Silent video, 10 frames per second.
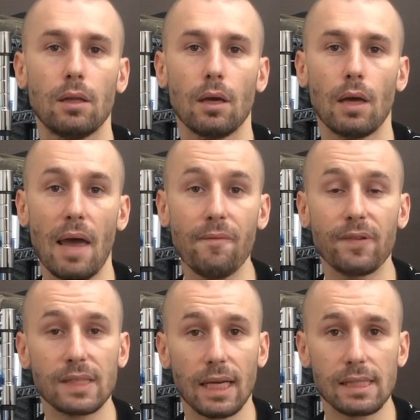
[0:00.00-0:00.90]
to
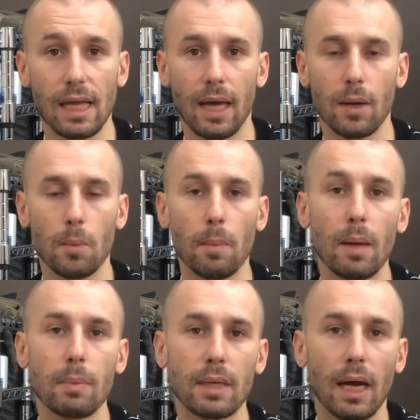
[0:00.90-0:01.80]
emphasize that, it
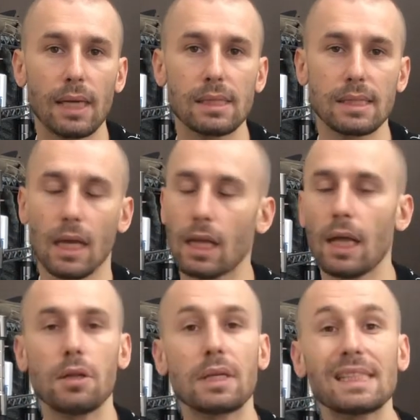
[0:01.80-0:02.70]
might be nice to say, I'd
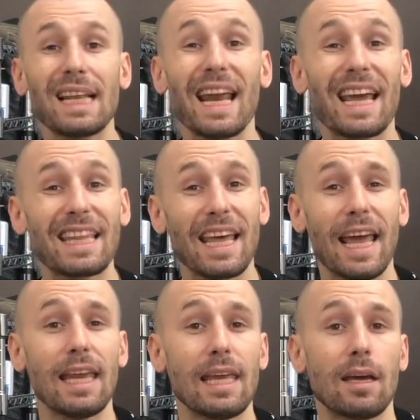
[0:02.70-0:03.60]
like you to select
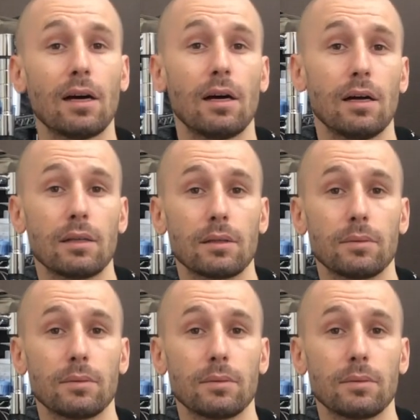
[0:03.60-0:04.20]
any card.